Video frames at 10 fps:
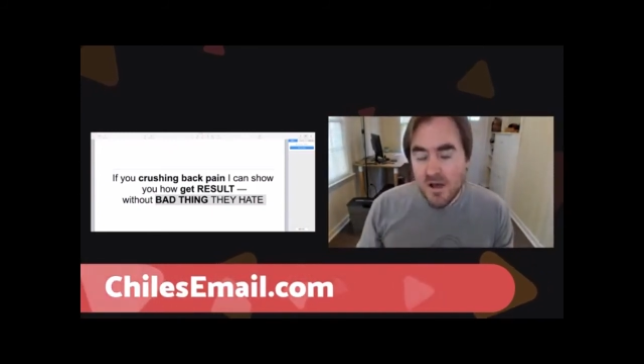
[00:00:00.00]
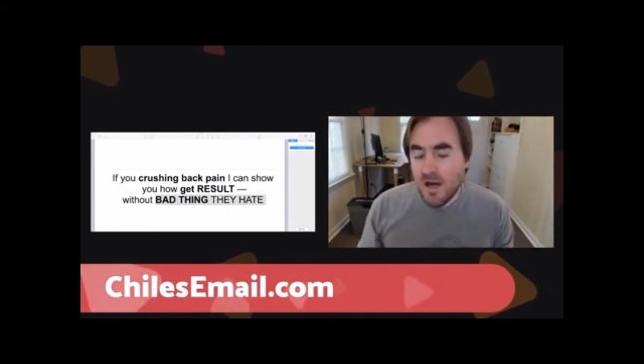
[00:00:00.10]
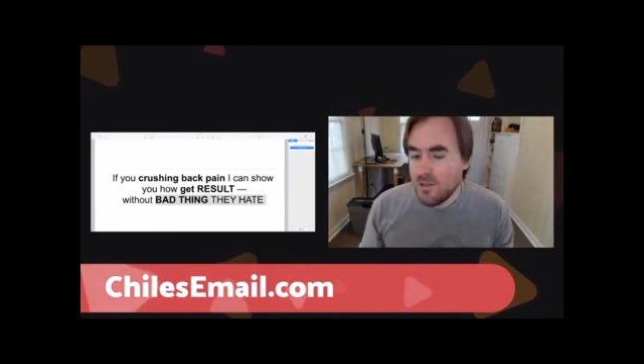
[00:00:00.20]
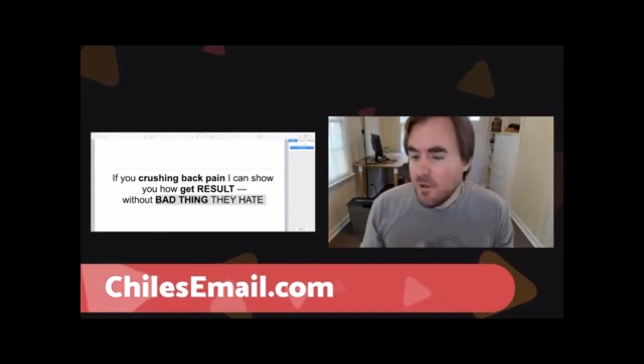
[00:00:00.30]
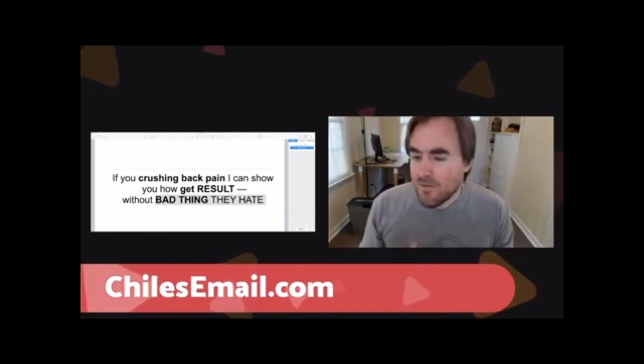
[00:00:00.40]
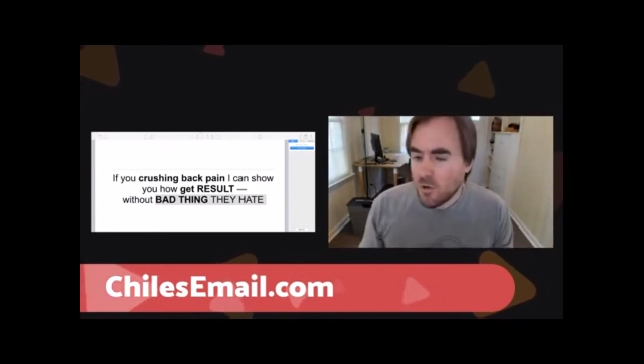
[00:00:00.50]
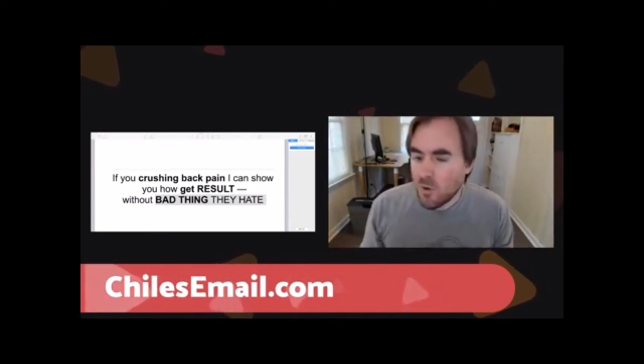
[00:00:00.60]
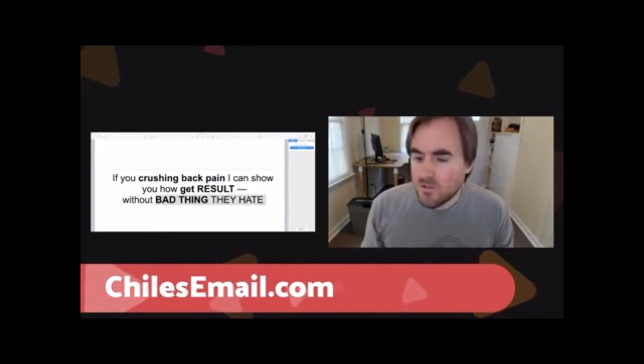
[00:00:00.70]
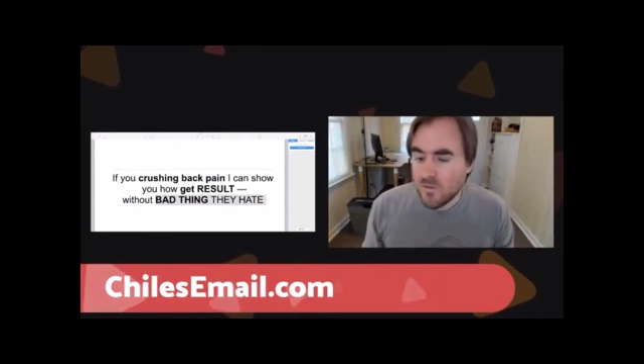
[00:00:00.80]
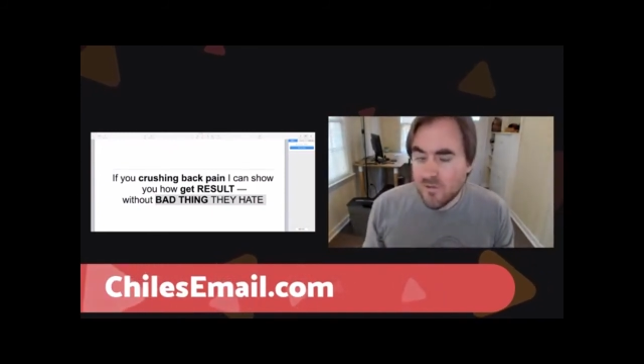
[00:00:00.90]
I do have a
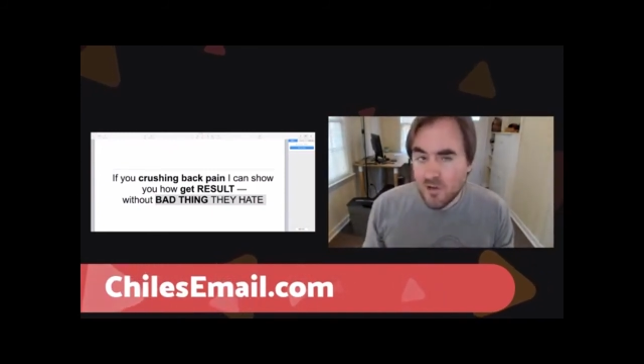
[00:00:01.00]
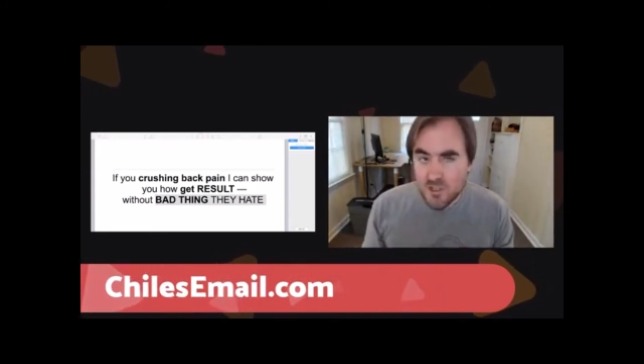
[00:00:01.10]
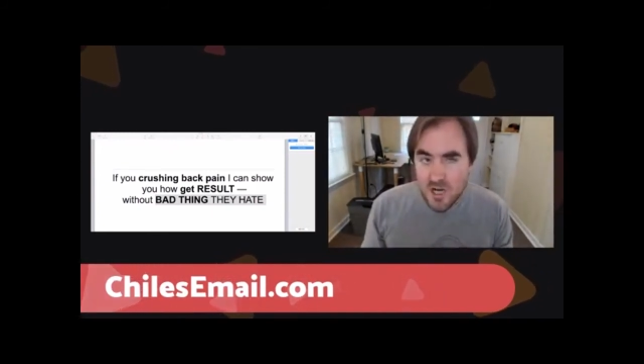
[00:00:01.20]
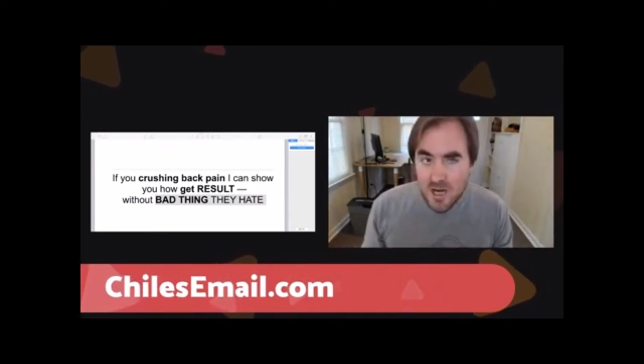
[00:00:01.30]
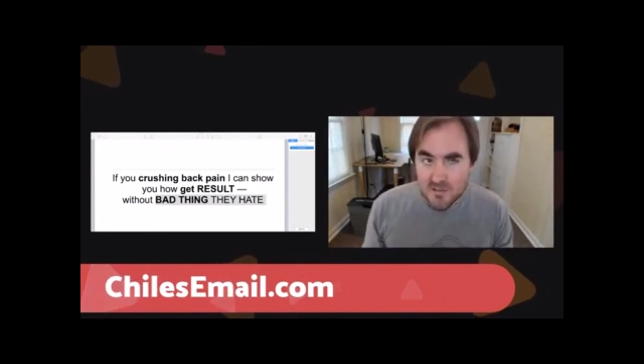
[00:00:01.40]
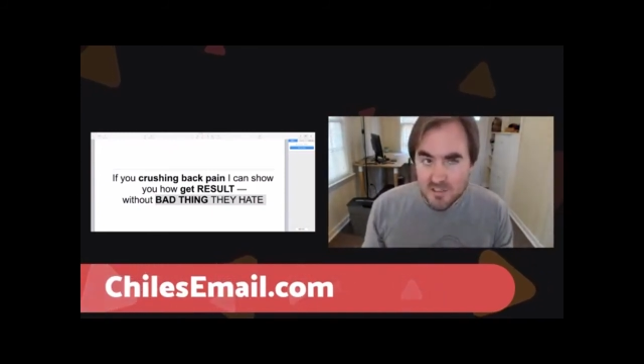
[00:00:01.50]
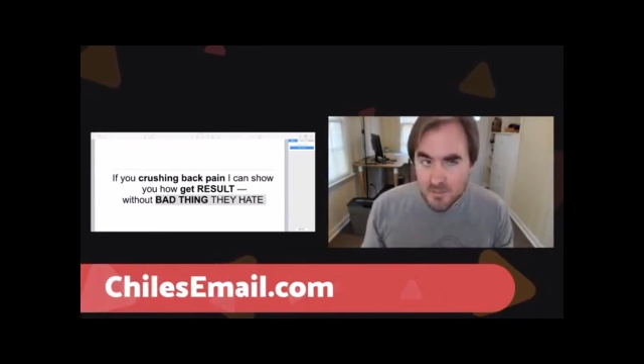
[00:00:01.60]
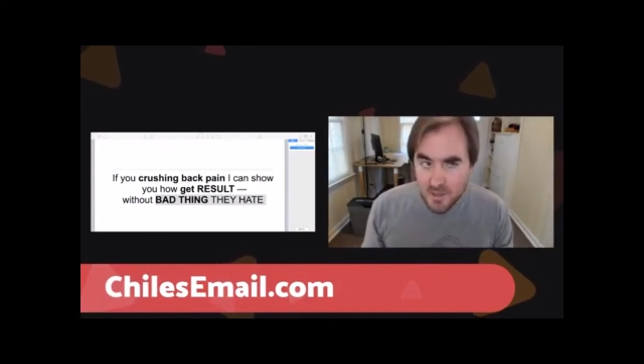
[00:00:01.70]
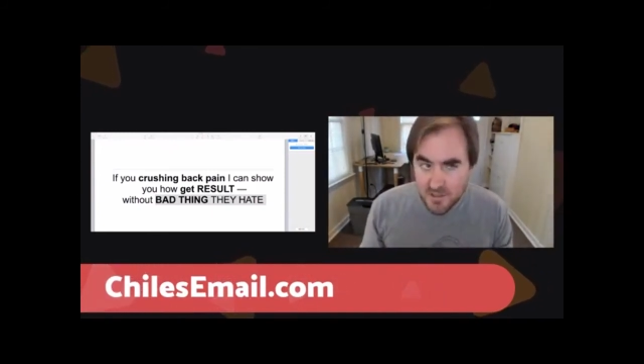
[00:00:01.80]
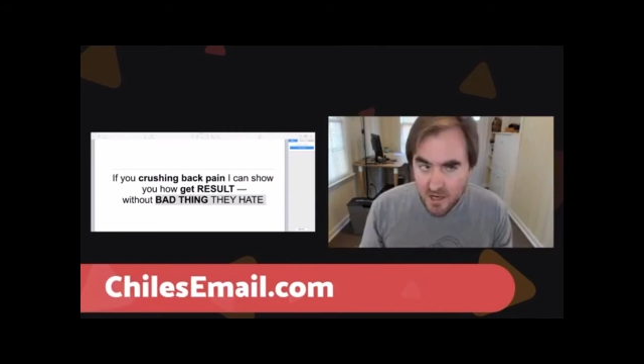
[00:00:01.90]
course over at
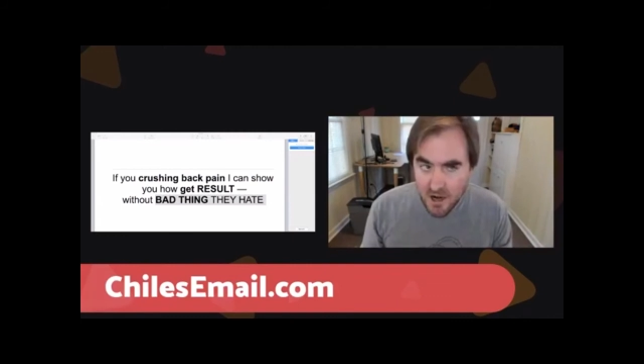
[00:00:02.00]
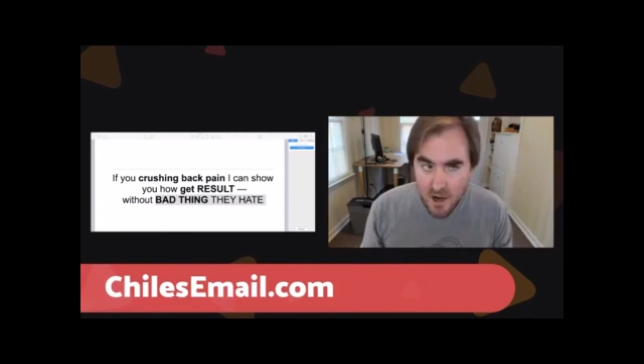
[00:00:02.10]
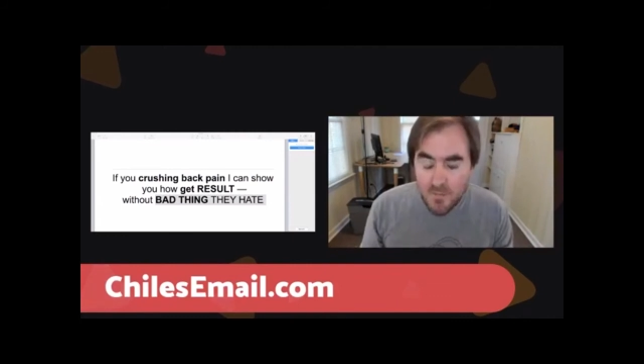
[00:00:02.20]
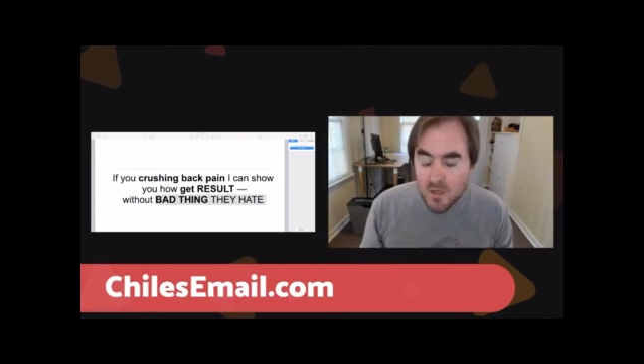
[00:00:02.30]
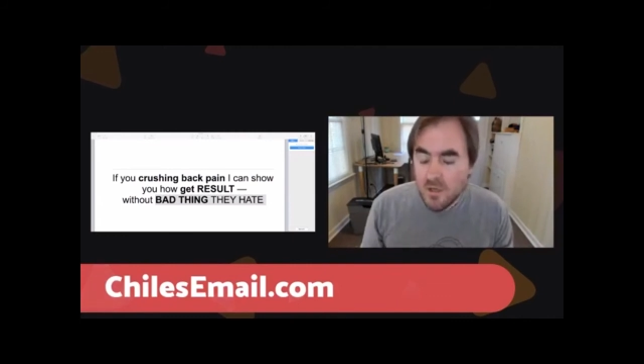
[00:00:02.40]
chilesemail.com.